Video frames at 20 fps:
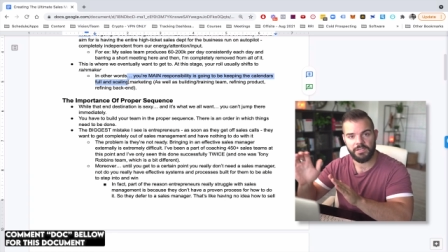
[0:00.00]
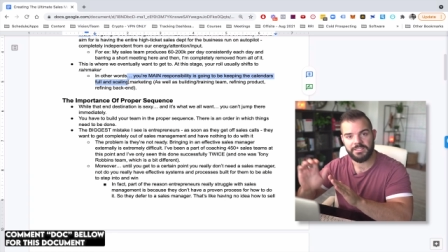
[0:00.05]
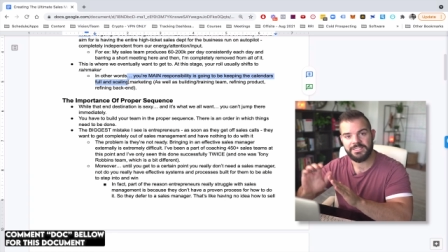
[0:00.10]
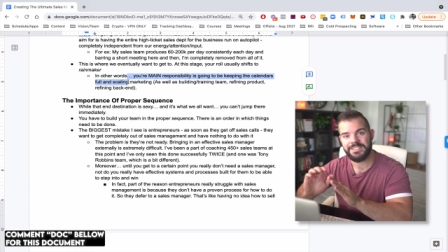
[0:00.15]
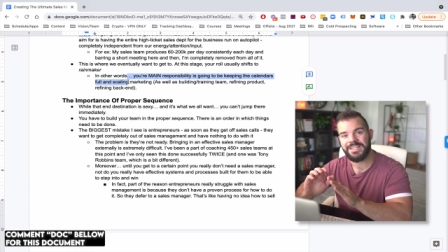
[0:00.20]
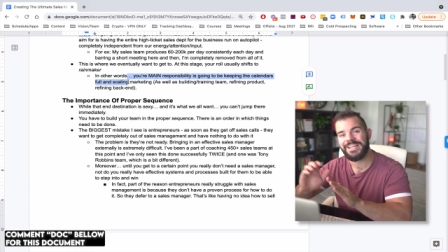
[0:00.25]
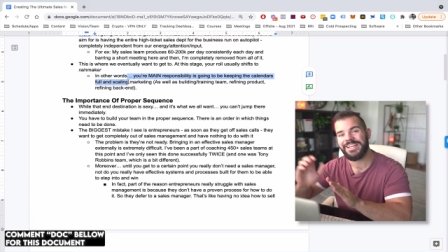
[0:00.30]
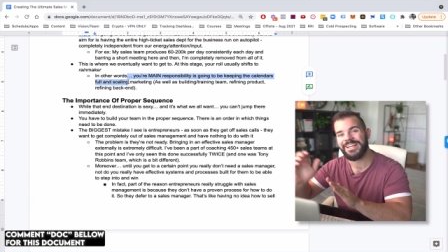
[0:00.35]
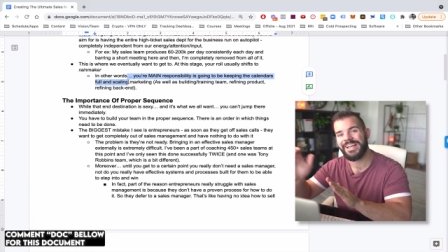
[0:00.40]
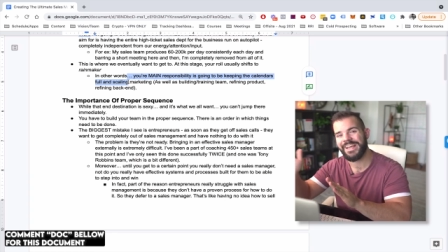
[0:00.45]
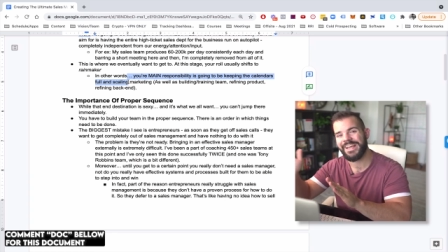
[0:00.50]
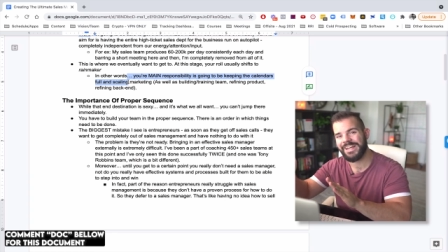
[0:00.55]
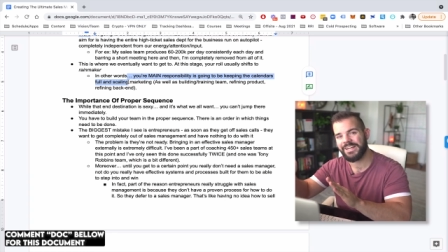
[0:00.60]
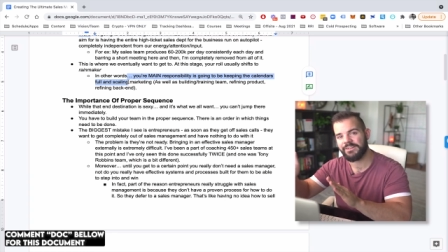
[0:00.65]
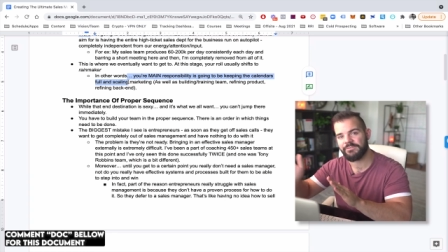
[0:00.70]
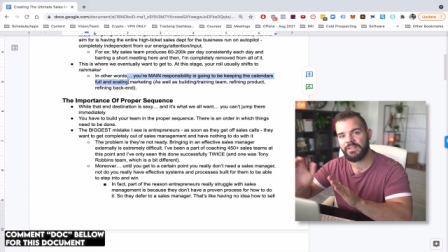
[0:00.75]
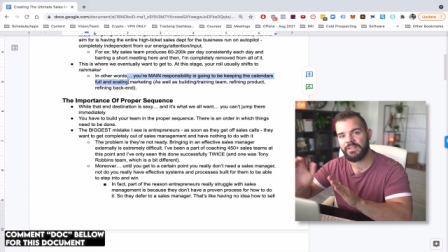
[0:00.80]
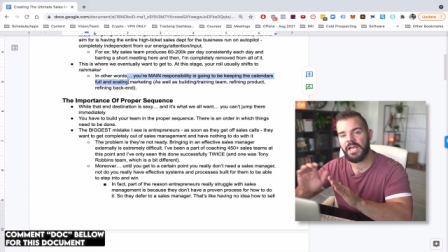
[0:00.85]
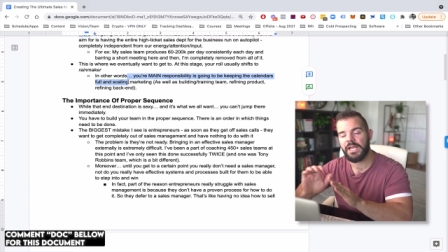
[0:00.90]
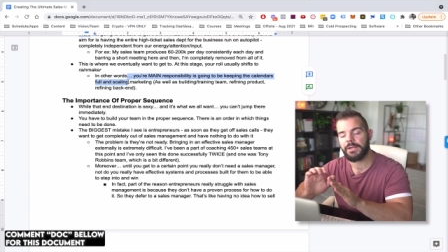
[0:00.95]
staying ahead
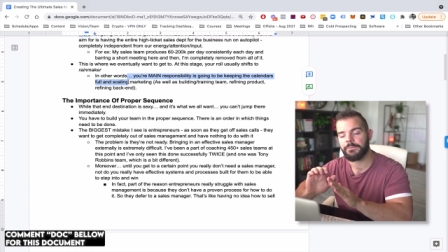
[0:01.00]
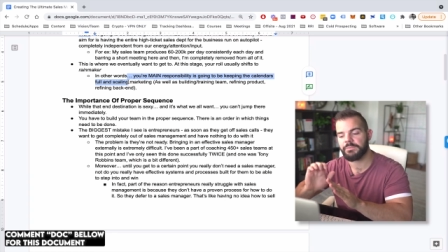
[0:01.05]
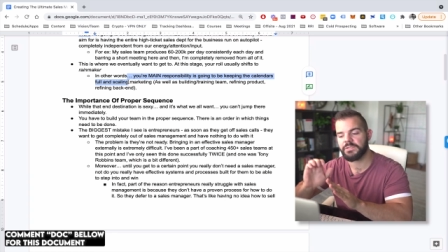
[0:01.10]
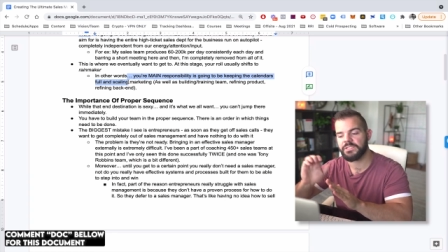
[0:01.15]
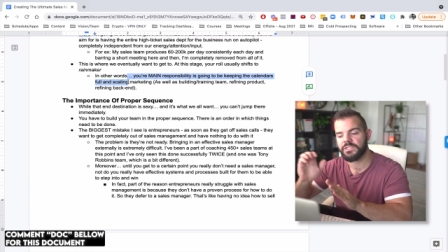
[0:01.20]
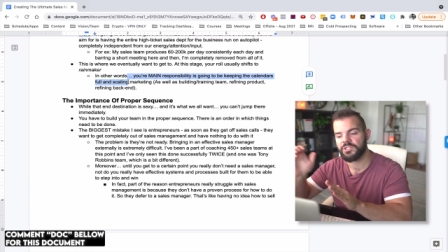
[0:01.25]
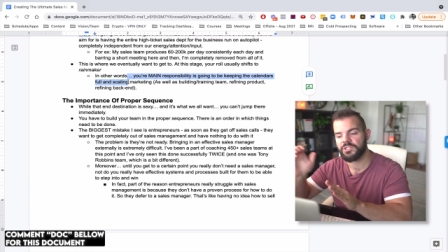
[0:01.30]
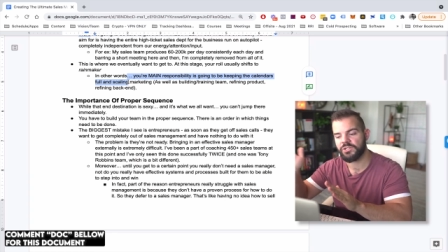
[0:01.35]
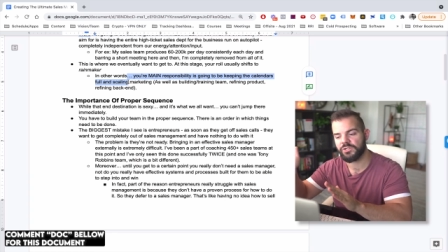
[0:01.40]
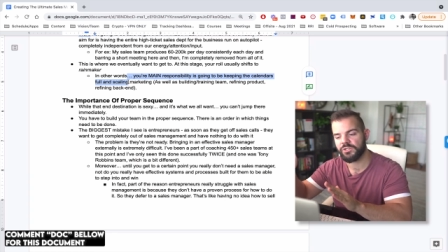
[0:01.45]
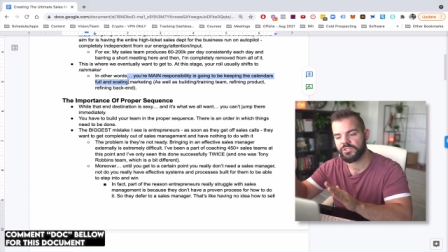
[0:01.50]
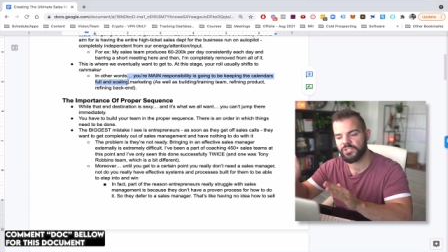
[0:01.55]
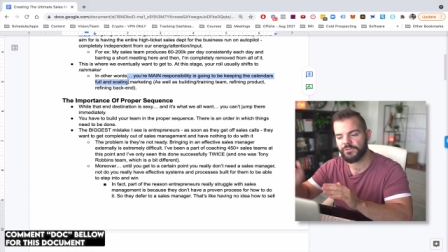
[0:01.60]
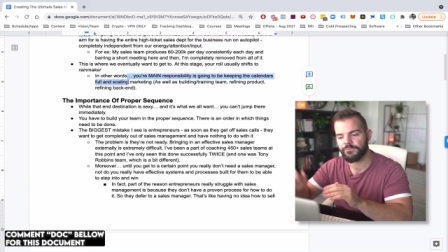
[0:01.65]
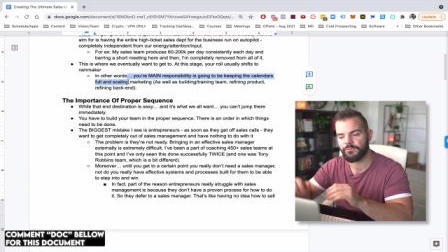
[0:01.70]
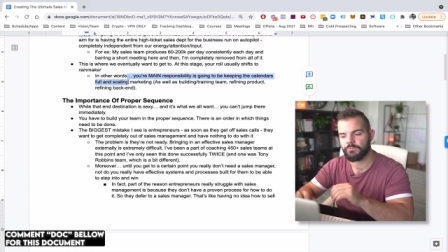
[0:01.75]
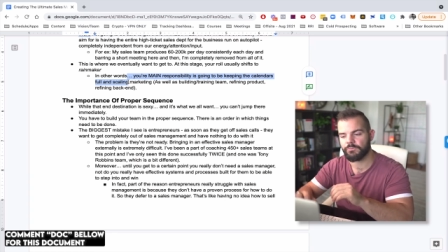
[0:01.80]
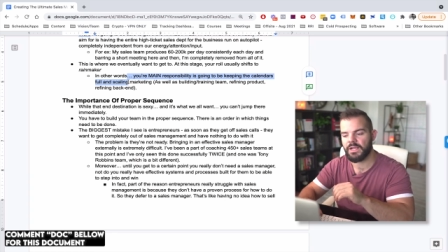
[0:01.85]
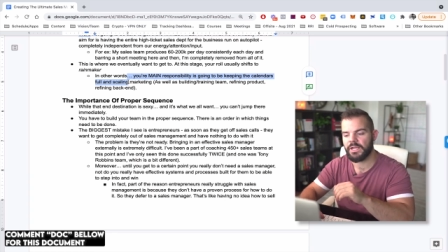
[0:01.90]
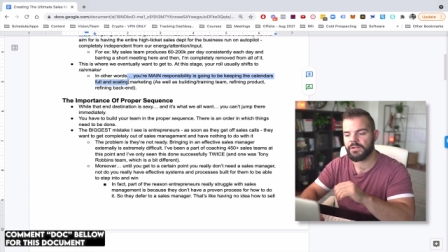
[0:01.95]
of that and positioning
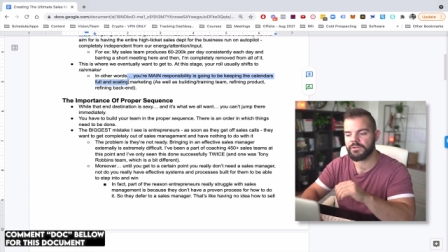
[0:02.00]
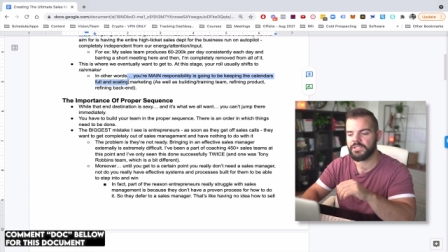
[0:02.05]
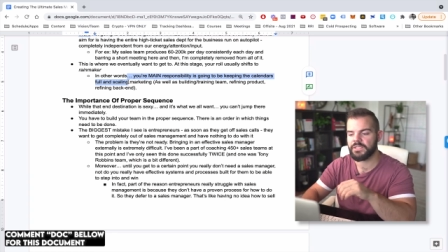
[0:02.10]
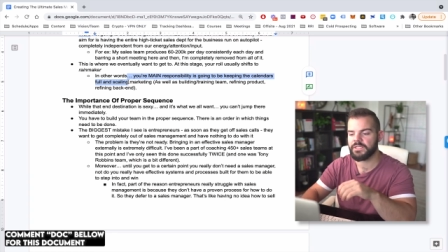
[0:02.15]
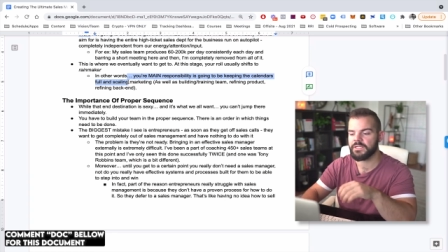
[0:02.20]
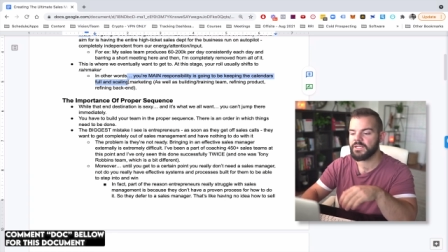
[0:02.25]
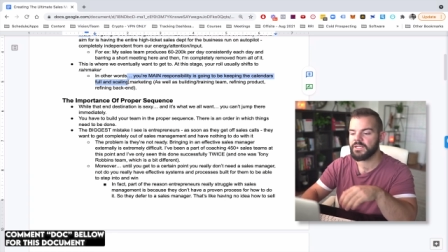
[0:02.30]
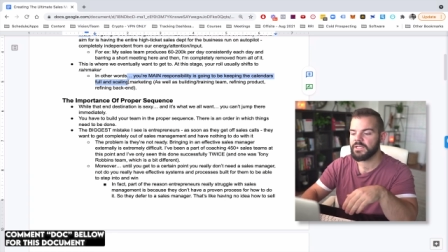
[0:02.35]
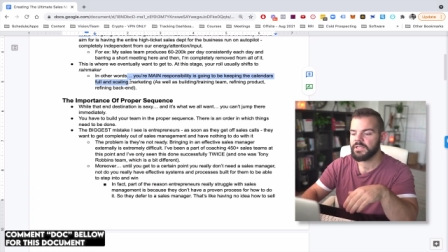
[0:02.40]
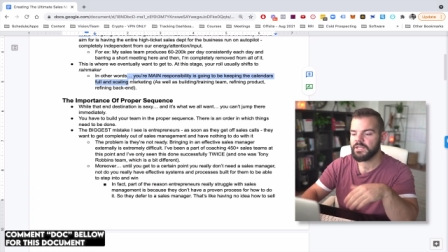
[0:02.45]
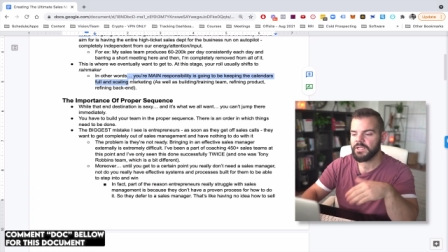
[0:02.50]
yourself around it.